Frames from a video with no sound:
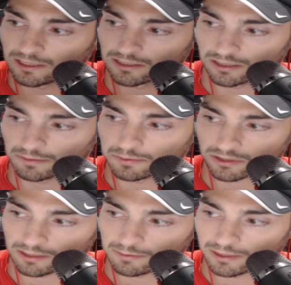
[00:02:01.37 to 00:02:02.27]

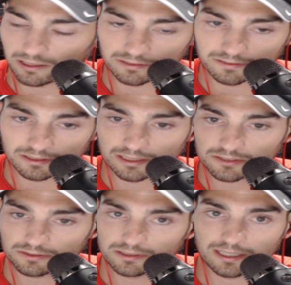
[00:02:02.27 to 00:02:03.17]
Slipstream. However, this
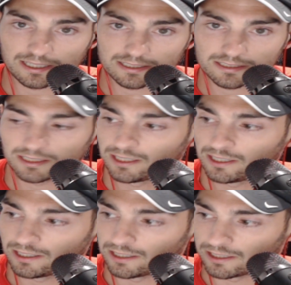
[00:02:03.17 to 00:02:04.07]
one has
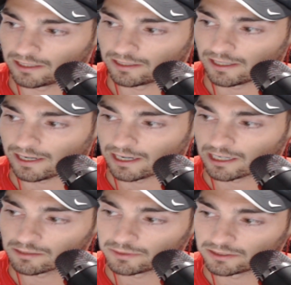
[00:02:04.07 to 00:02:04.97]
an
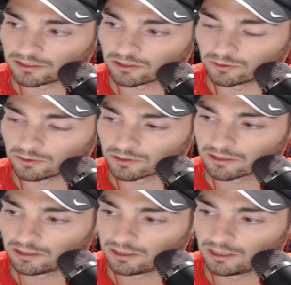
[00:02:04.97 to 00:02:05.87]
aramid
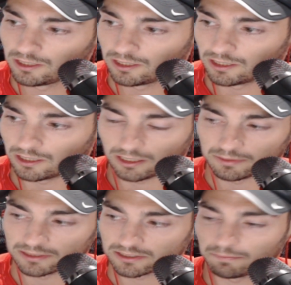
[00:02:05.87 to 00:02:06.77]
core.
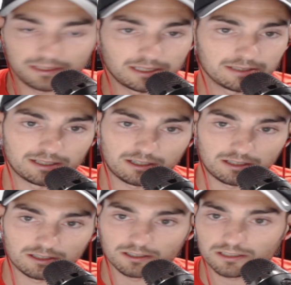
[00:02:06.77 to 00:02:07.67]
It's a bit on the
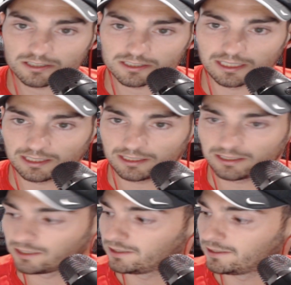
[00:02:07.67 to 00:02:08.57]
harder side,
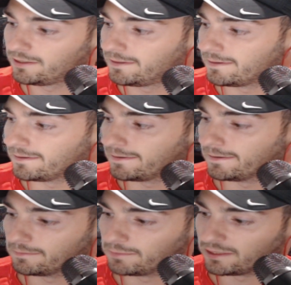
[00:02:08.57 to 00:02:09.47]

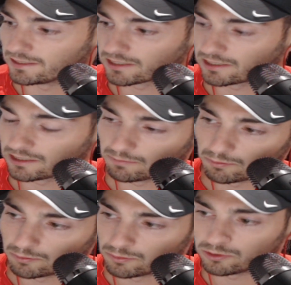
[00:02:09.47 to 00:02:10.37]
and it's
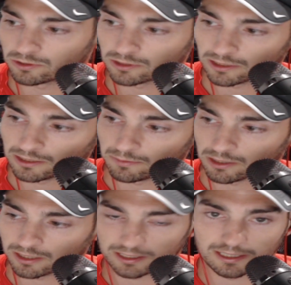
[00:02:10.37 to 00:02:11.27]
more
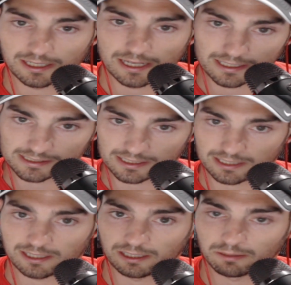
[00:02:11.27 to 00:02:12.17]
marketed as
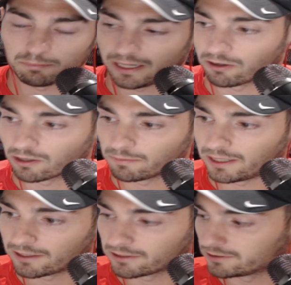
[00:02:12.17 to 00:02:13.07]
a power
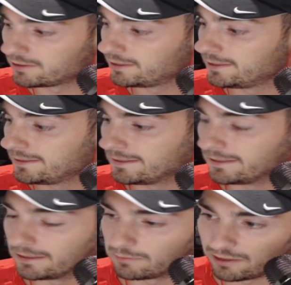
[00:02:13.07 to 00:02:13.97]
paddle.
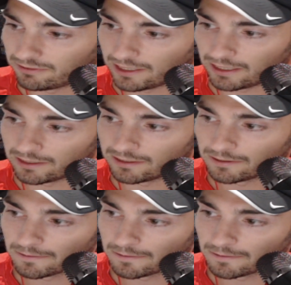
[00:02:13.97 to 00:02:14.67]
I've had